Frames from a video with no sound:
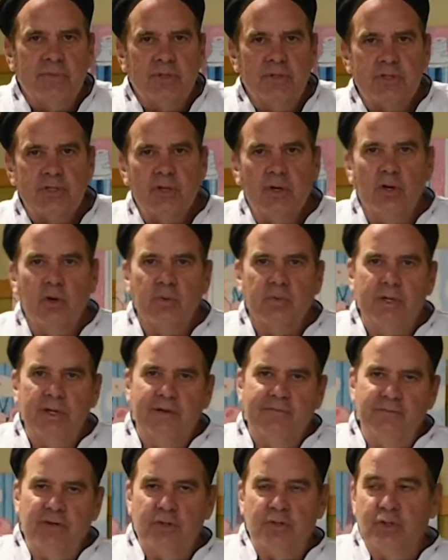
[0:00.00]
So
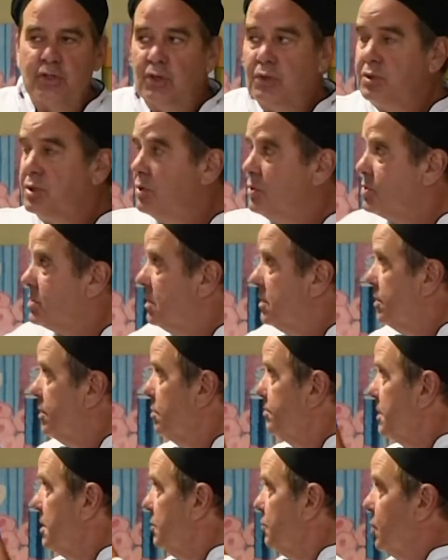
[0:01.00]
if you do use an
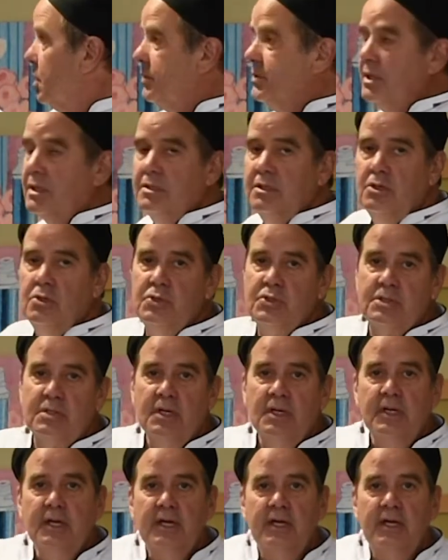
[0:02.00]
aluminum one, then use